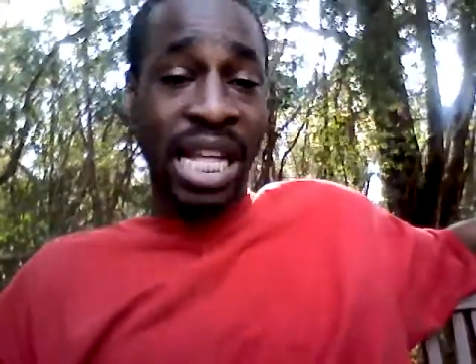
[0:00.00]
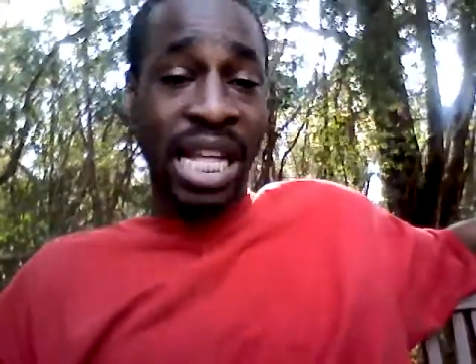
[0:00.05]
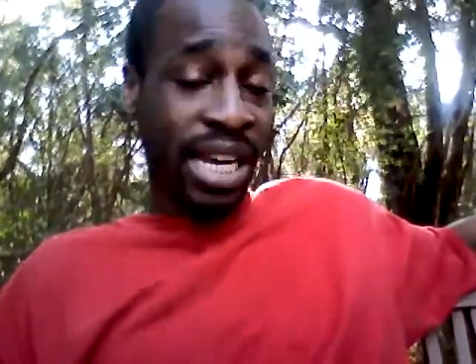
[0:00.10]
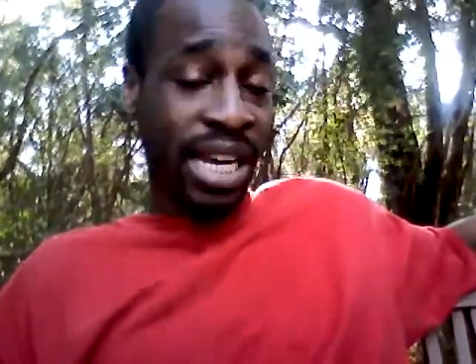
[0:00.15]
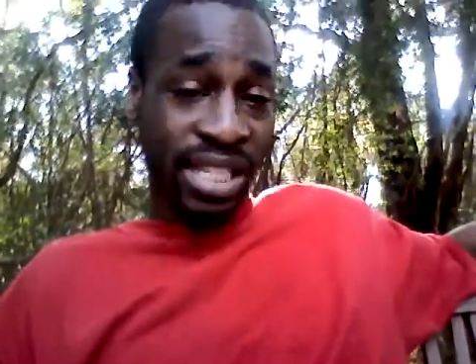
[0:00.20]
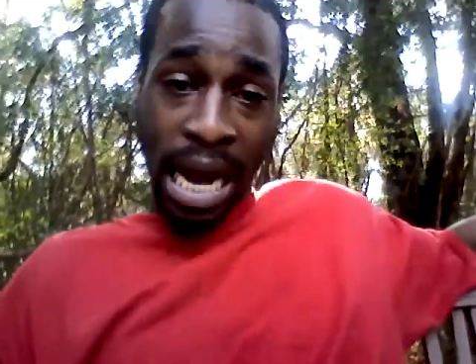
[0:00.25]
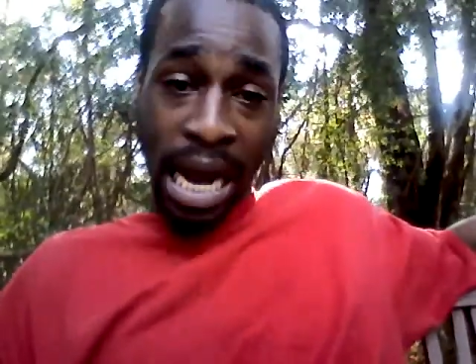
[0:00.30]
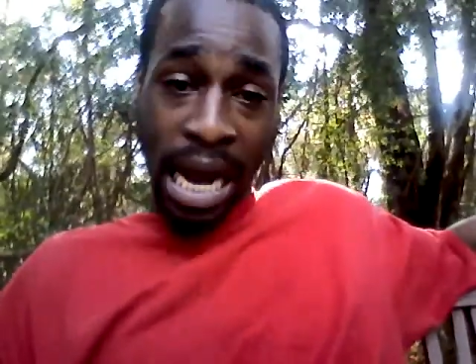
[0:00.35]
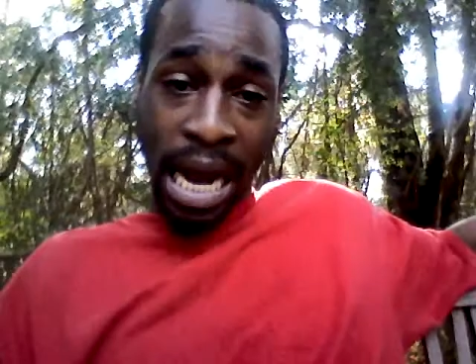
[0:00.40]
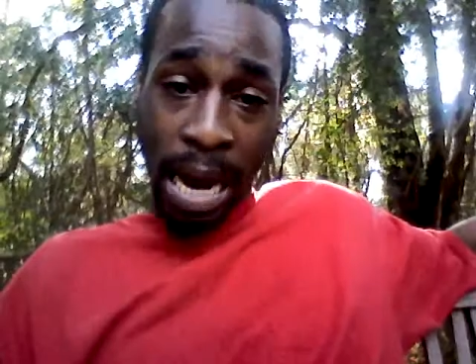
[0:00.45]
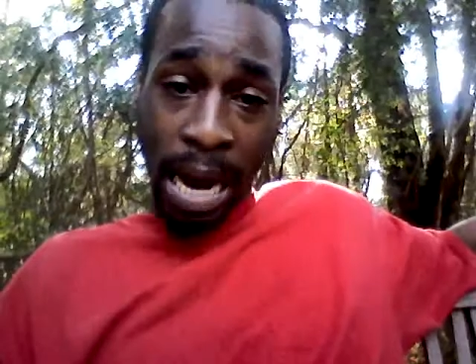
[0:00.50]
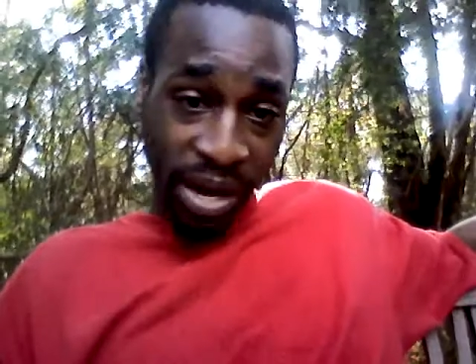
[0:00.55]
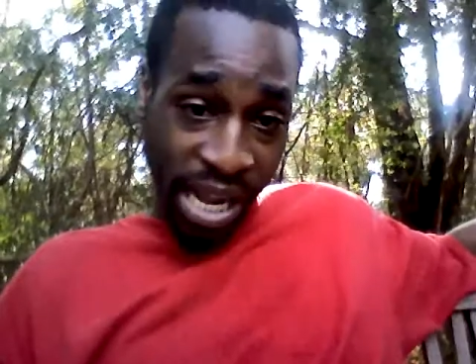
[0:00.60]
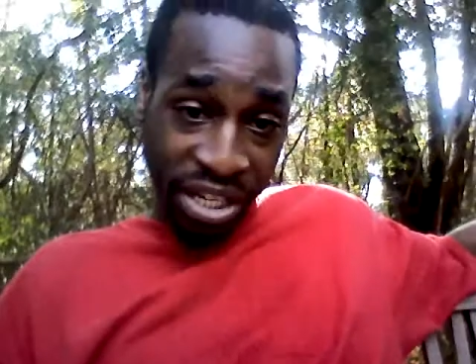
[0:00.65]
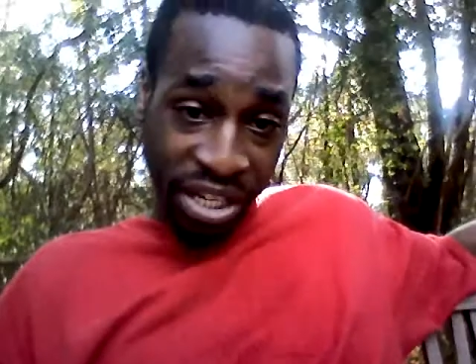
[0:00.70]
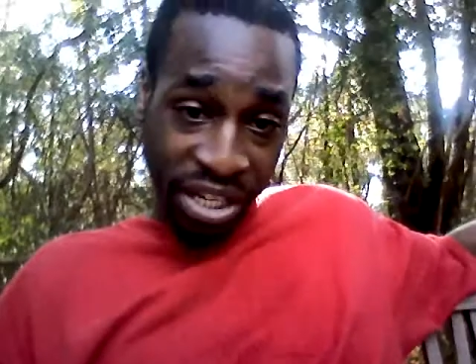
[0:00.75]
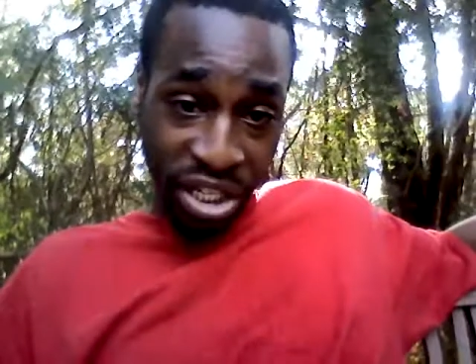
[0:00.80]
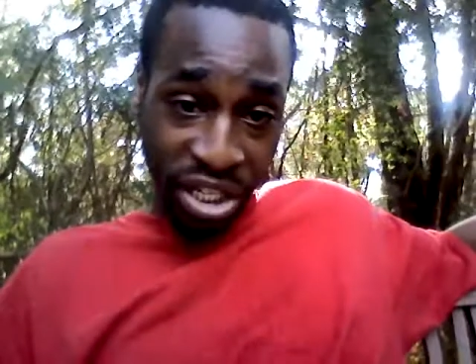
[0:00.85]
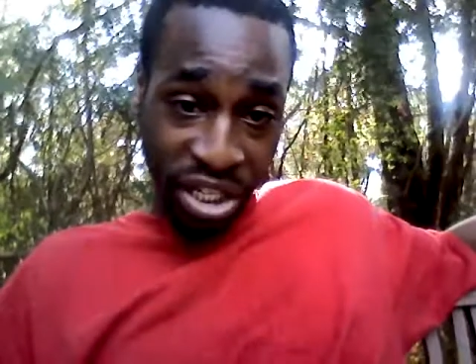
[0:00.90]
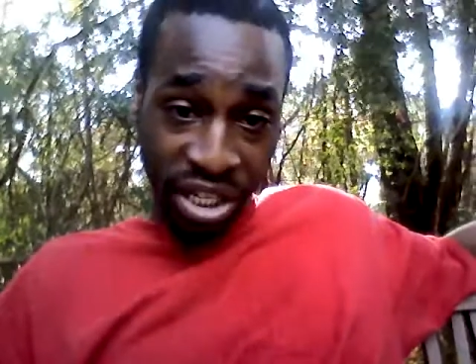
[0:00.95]

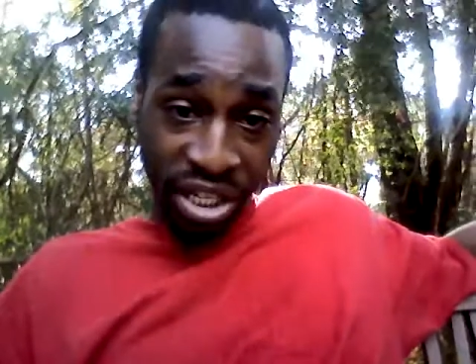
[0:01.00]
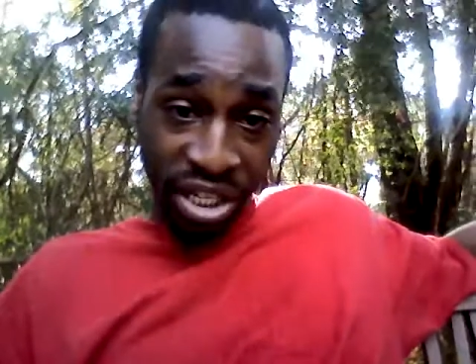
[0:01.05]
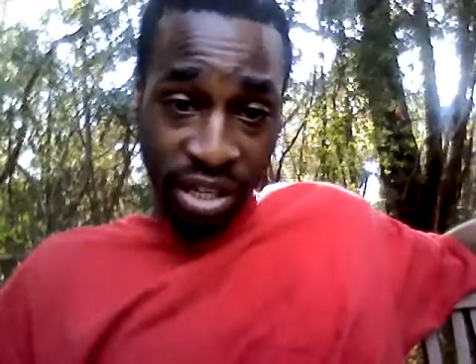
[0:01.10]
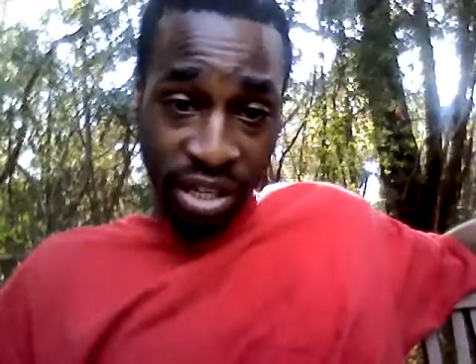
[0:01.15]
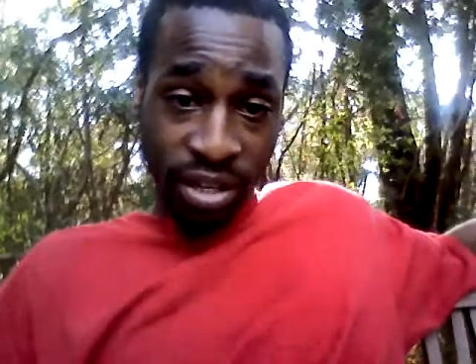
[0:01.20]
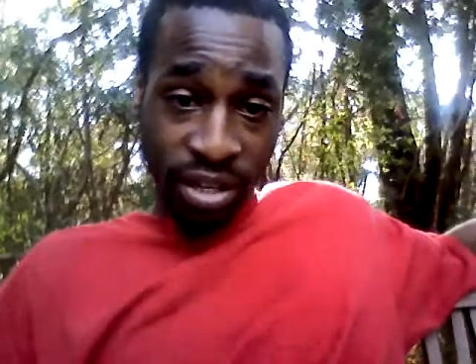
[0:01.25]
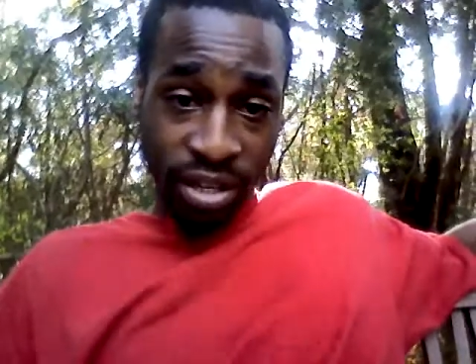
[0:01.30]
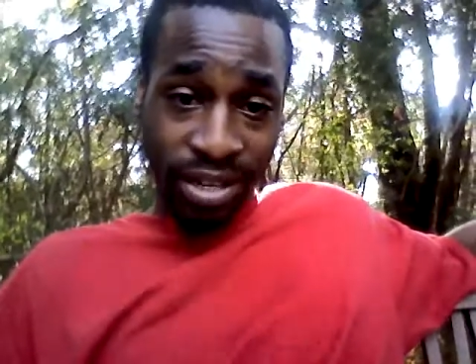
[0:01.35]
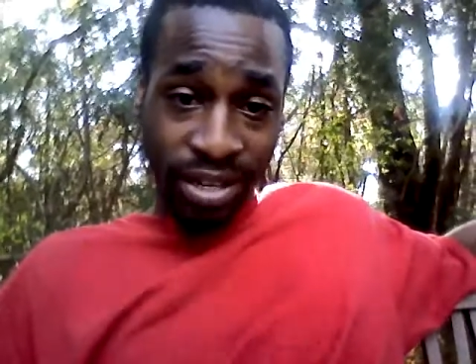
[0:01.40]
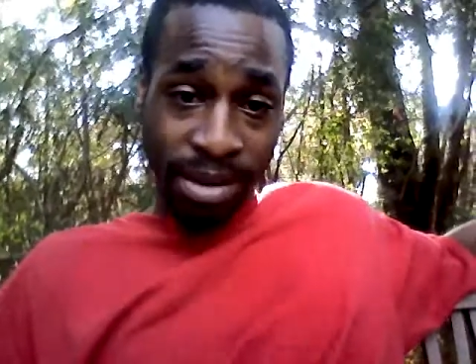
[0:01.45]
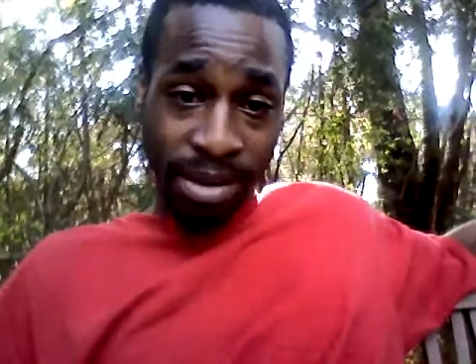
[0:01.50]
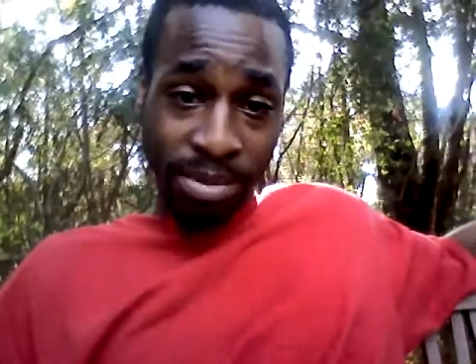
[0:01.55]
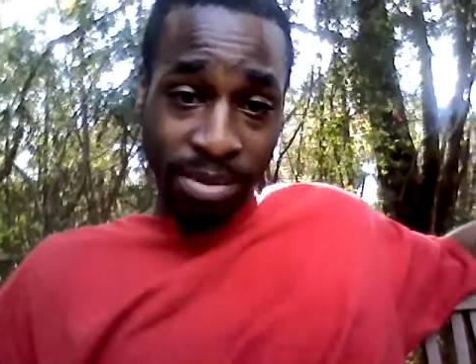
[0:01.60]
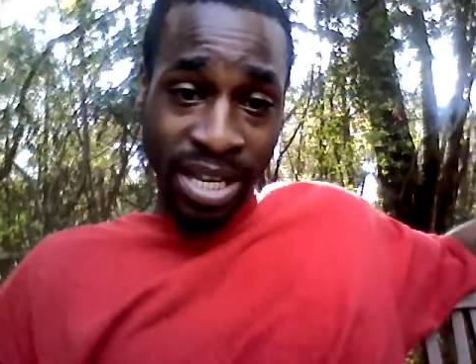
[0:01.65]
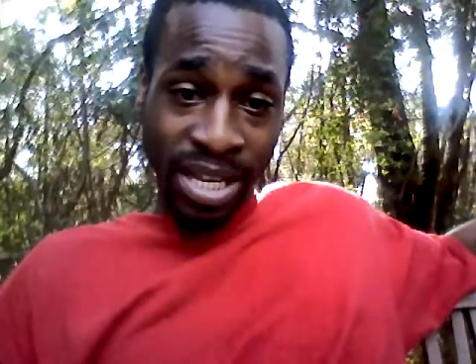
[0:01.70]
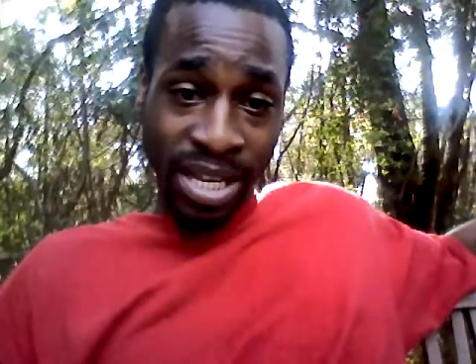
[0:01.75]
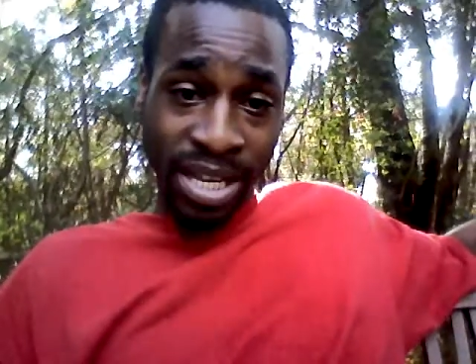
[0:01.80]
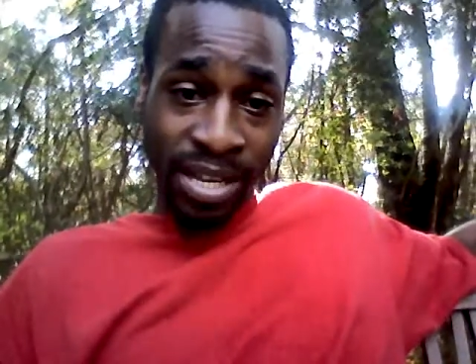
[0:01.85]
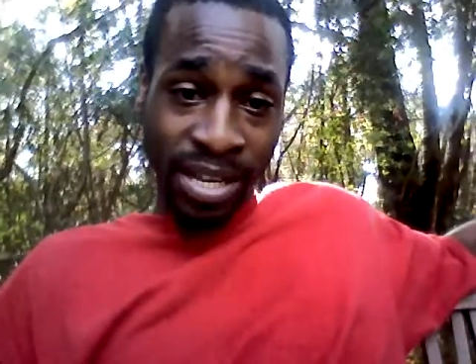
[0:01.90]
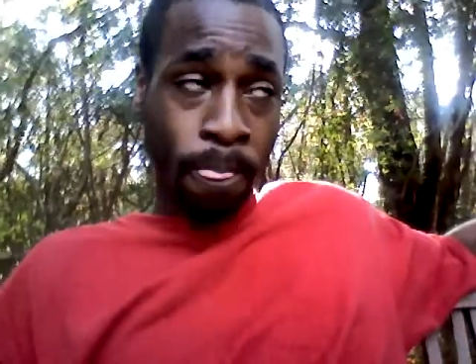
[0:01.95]
comprehension. You know what I'm saying?